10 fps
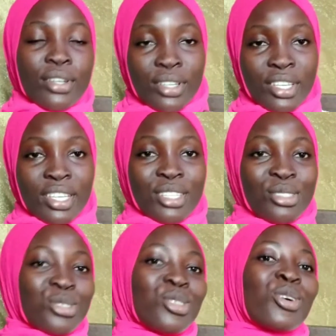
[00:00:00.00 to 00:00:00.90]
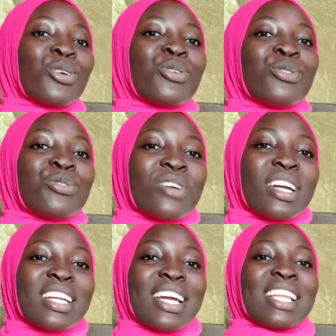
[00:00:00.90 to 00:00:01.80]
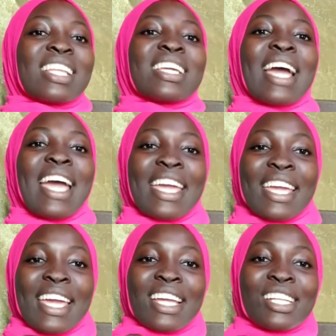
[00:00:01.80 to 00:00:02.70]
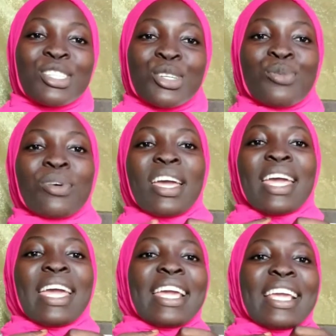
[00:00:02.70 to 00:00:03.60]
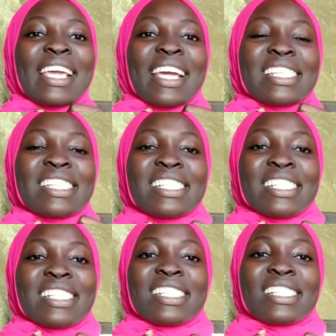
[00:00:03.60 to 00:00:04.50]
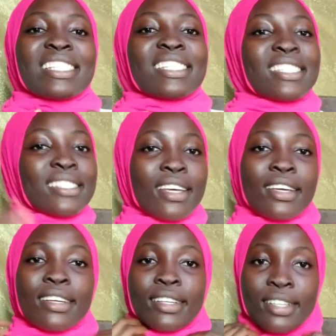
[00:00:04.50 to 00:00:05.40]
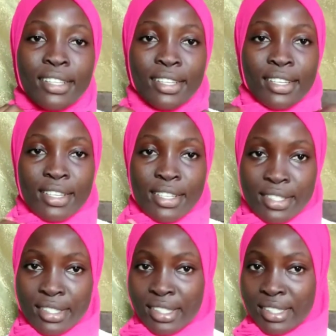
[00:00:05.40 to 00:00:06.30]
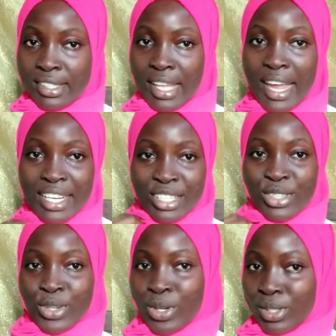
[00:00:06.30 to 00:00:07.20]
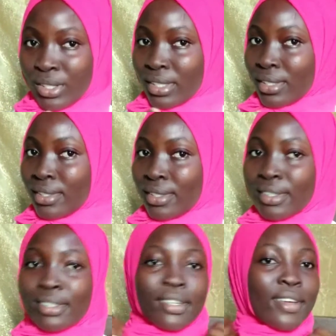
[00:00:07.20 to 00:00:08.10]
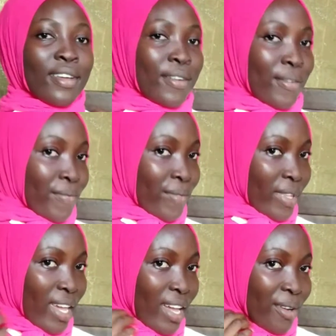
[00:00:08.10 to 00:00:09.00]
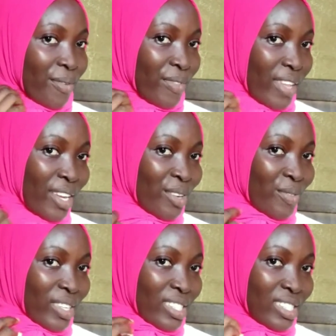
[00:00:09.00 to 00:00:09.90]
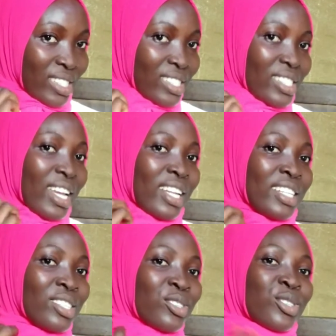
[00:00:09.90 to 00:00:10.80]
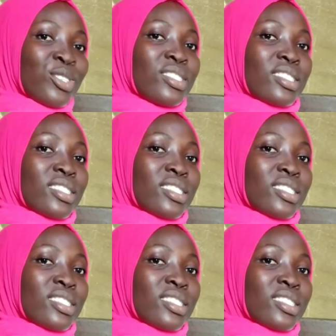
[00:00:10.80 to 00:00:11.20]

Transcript: Okay, so finally I end up getting this side knot. Yeah, I end up getting this side knot.